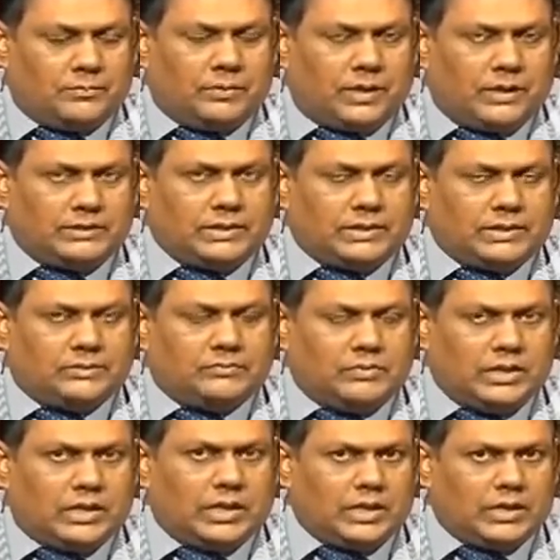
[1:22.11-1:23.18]
I think
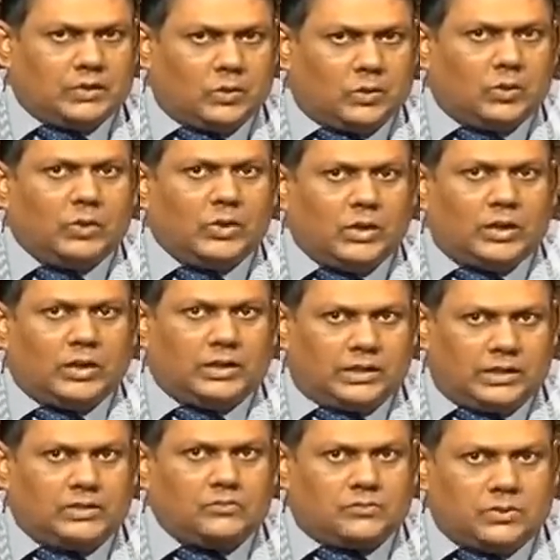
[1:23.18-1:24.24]
we can go
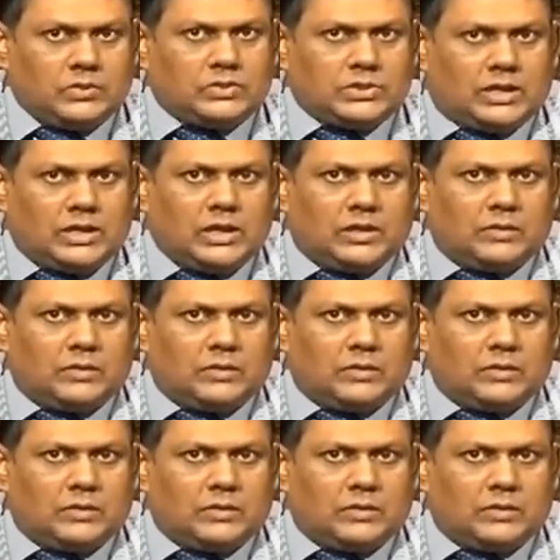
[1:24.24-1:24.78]
in future,